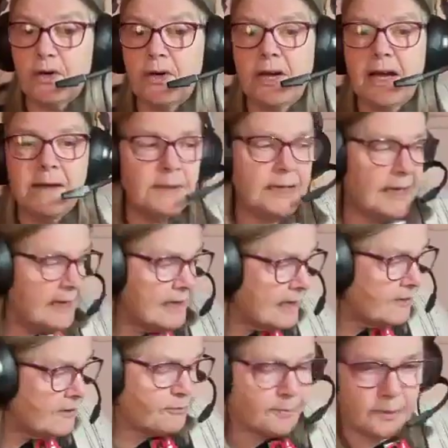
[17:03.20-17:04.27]
book. I mean, I
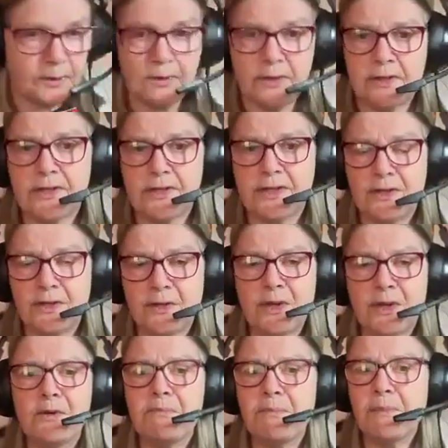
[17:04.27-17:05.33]
love books,
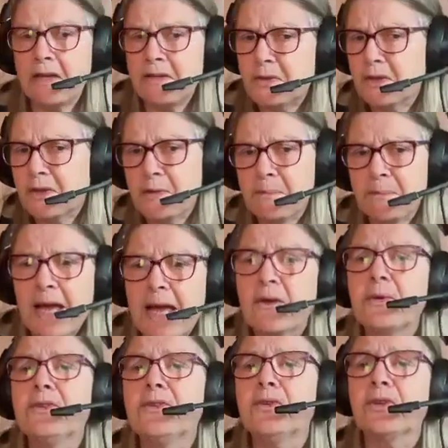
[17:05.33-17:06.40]
you know. You can go
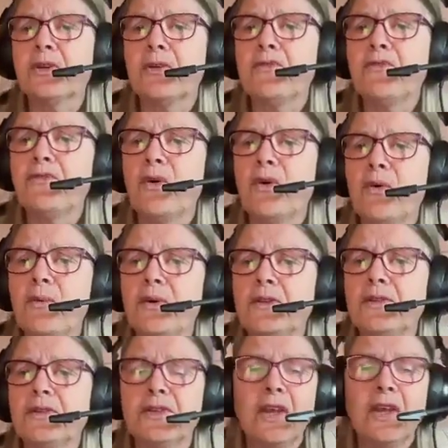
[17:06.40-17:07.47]
backwards, you can go
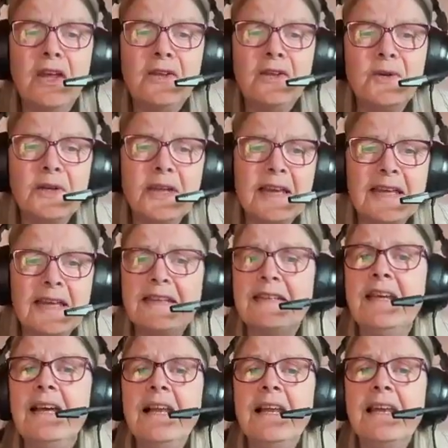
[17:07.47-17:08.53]
forwards, you
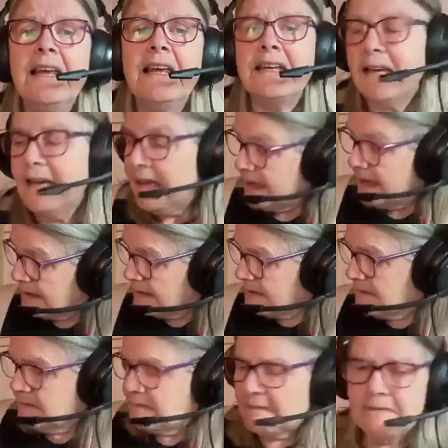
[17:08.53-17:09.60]
can like
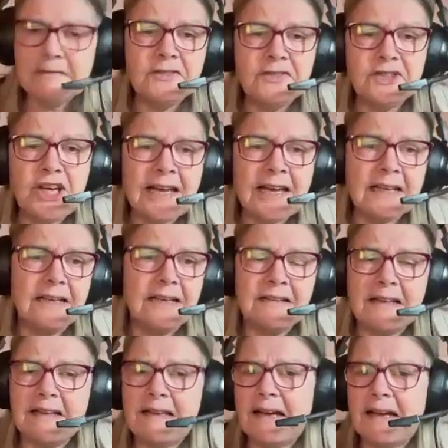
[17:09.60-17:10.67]

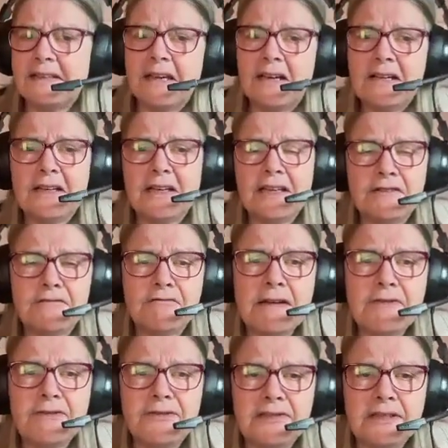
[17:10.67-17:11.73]
check an earlier
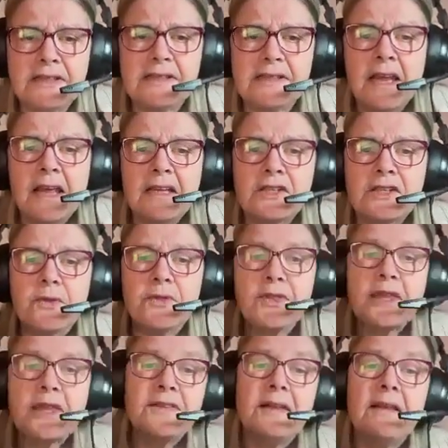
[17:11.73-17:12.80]
reference. So
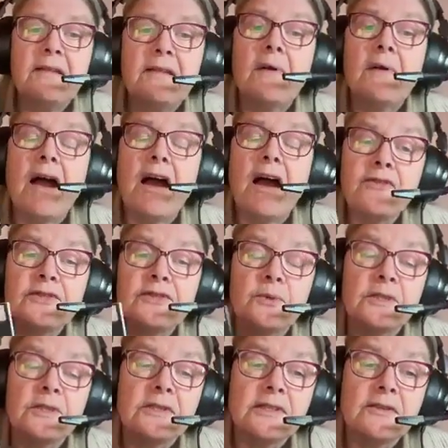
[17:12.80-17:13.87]
that
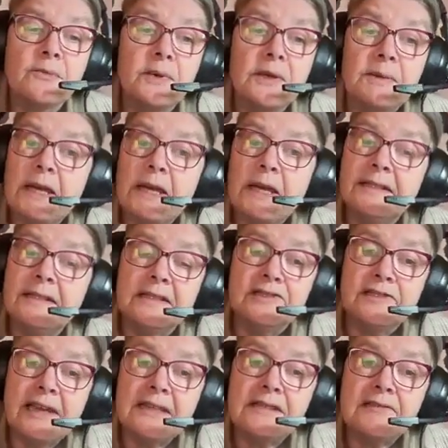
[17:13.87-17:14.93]
afterwards we made
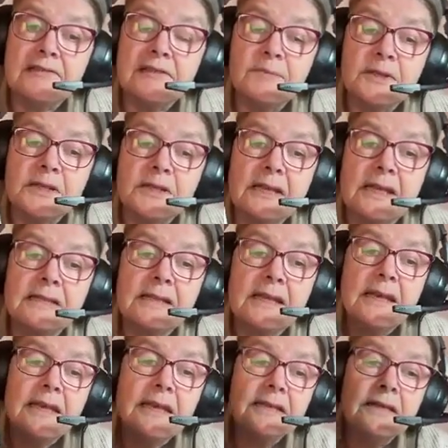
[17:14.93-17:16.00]
the transcripts, as I
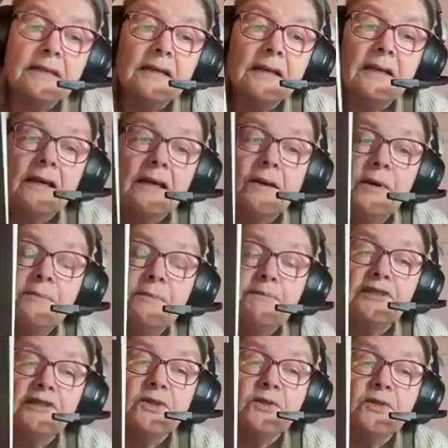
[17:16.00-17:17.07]
said, we
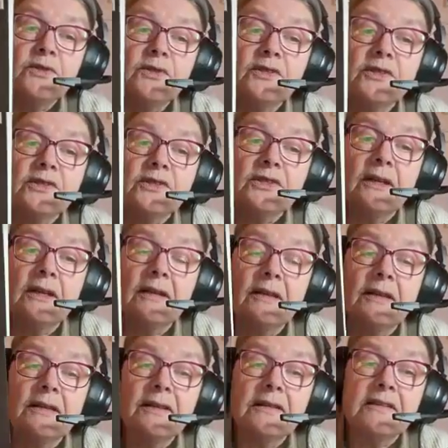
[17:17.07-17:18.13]
produced
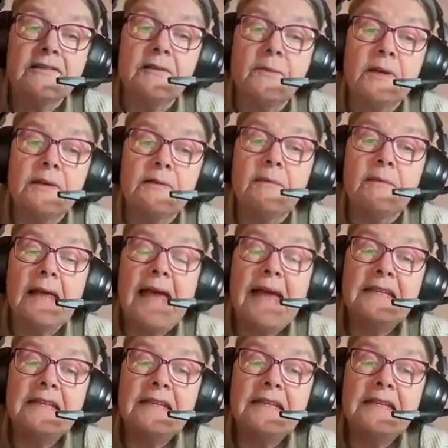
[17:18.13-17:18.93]
we